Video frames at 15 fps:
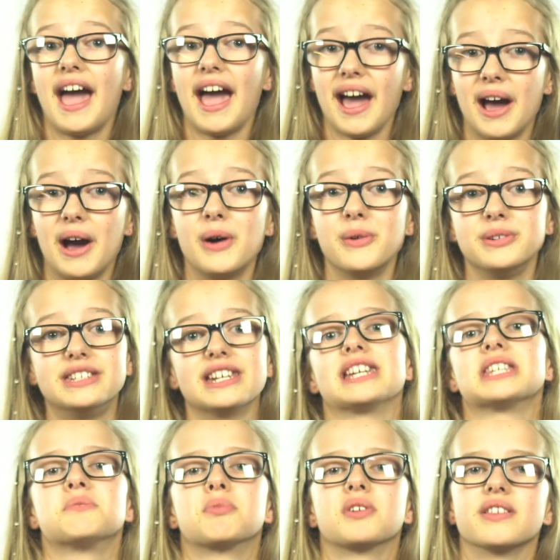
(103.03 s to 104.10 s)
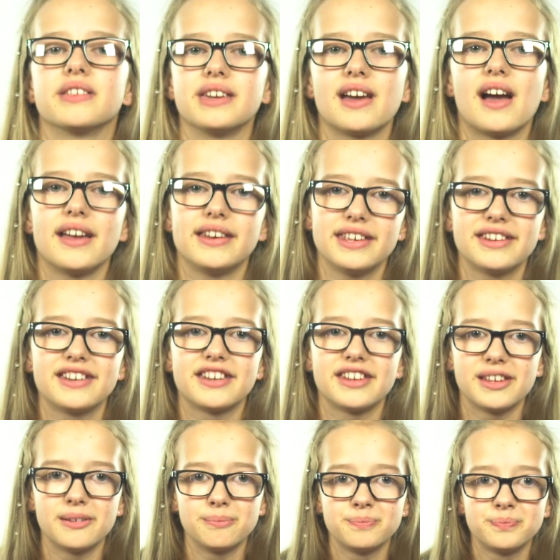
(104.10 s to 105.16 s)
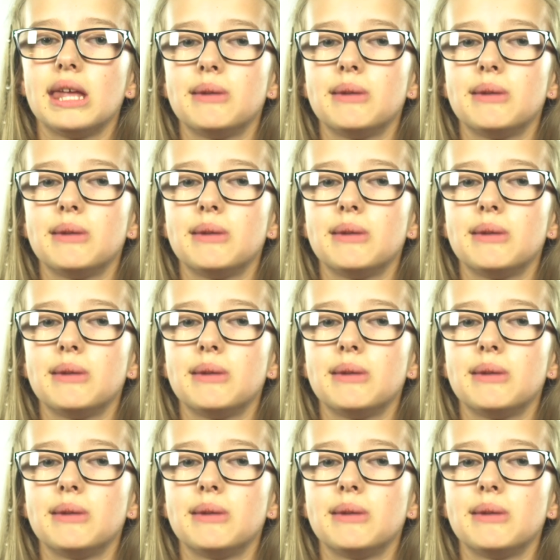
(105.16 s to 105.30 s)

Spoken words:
how desperately I needed him.